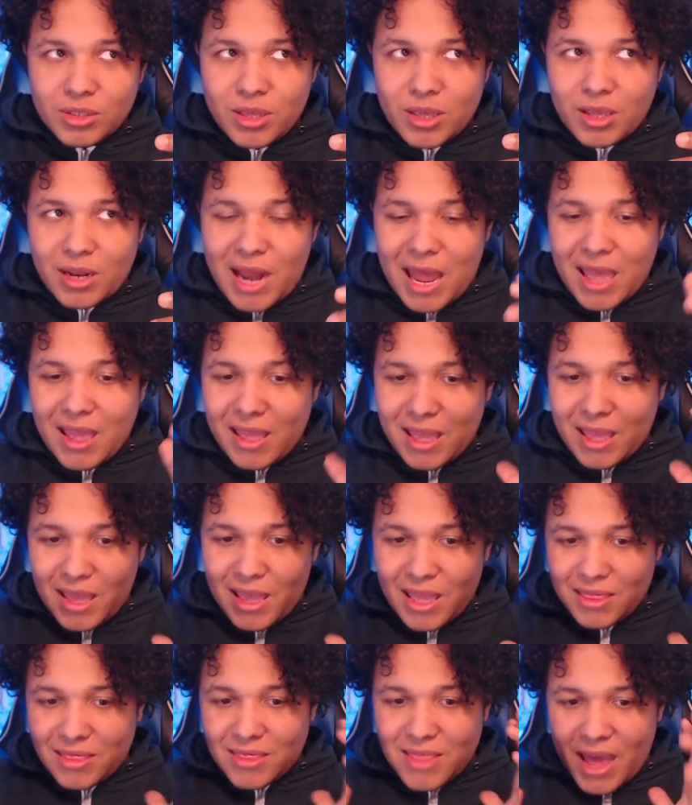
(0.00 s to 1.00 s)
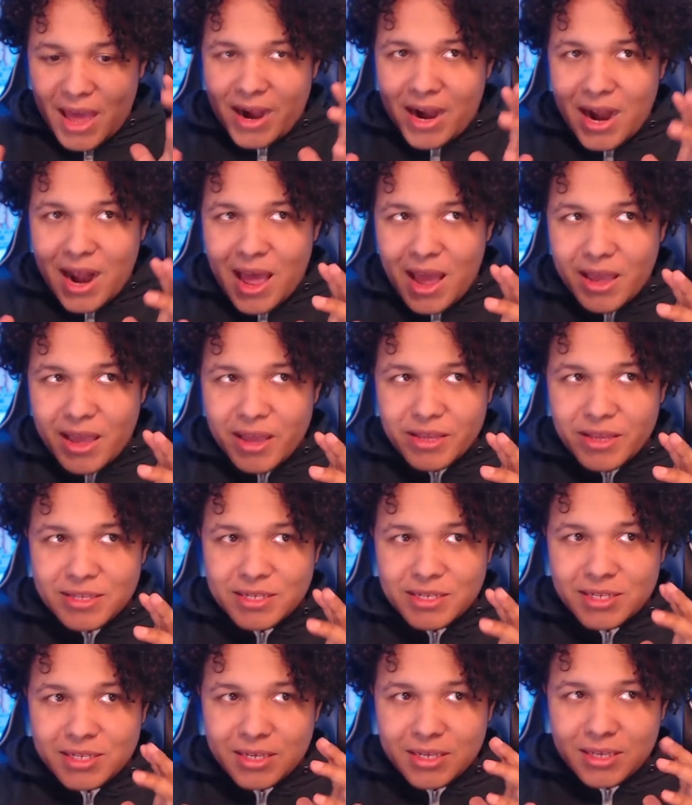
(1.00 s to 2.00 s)
like in that
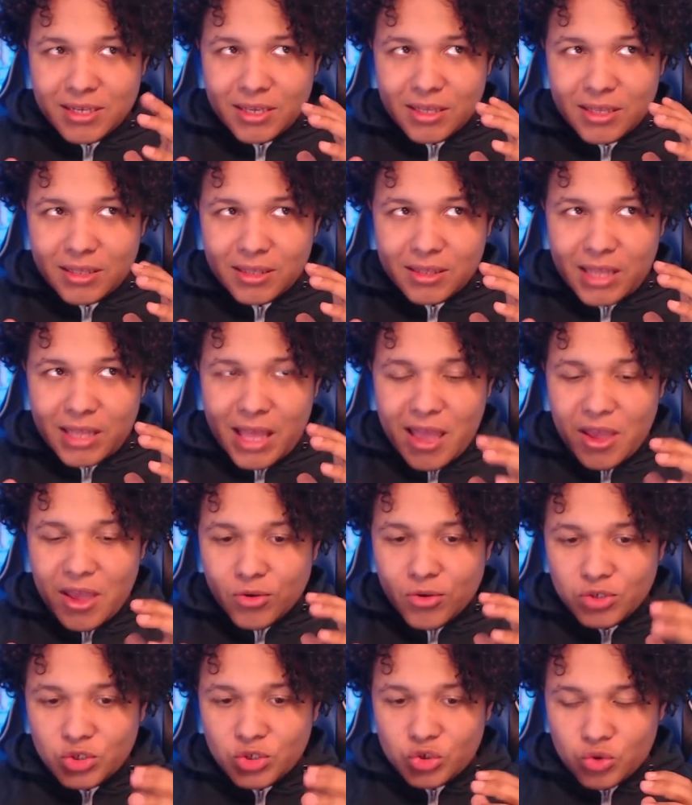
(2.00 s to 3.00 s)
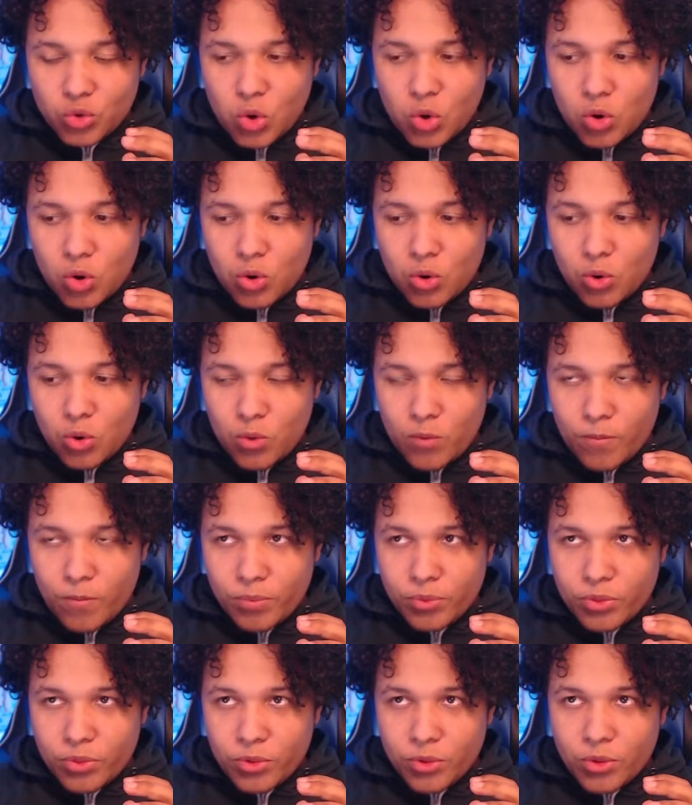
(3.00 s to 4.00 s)
alliance, they control
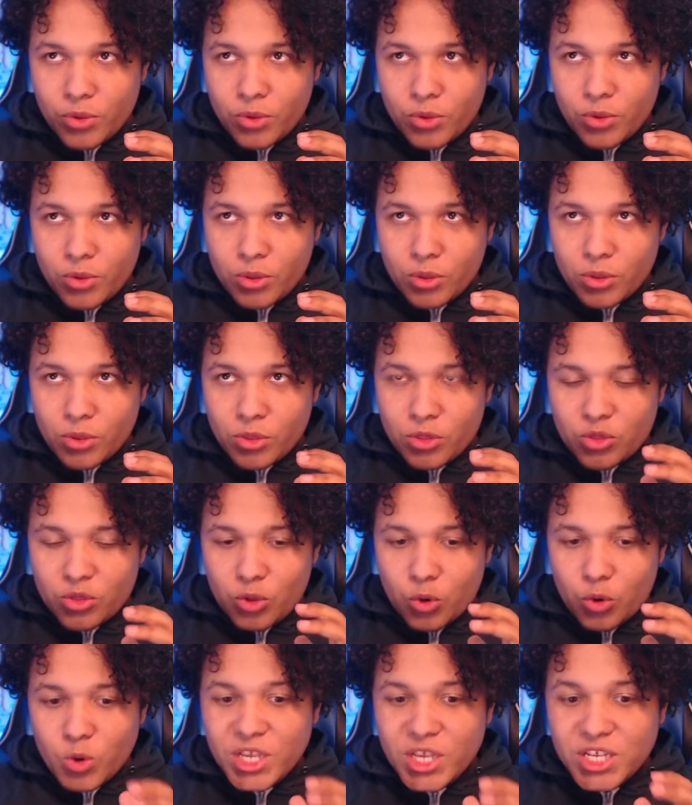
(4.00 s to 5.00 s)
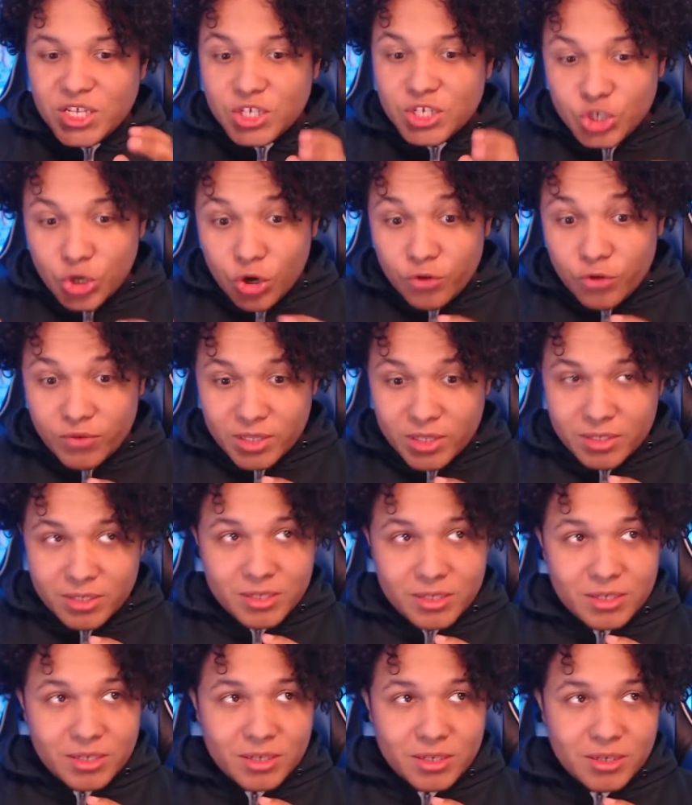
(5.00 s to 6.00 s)
three
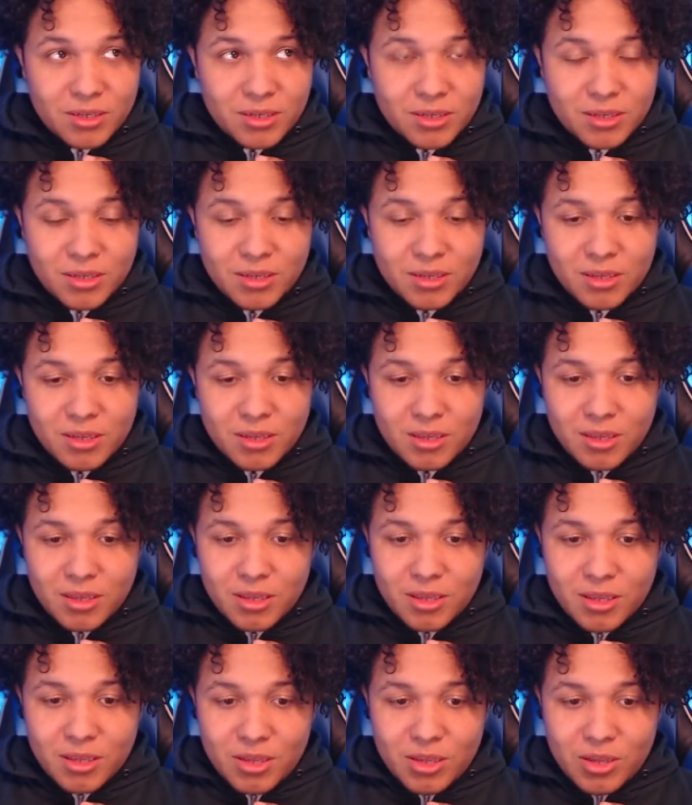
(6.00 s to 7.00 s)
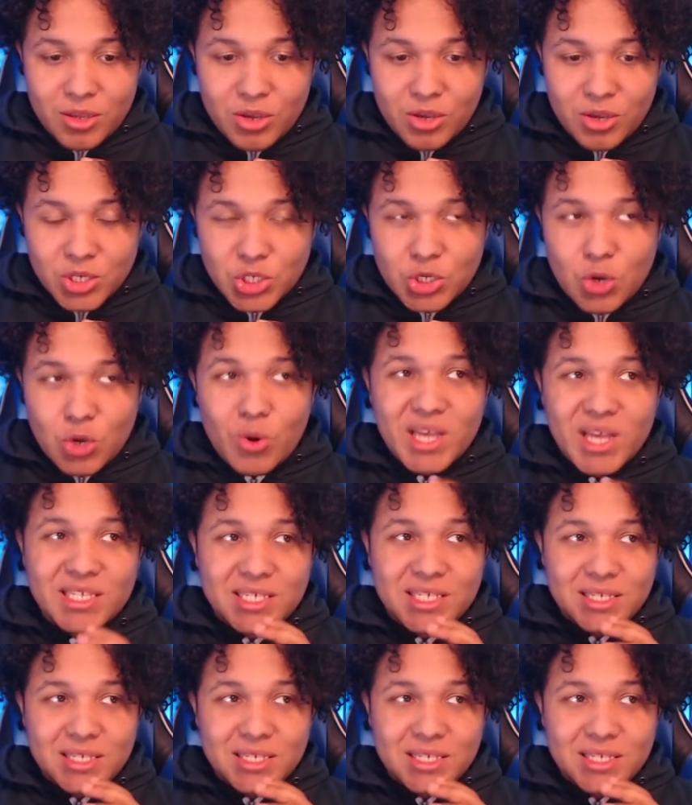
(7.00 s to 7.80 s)
servants. So it's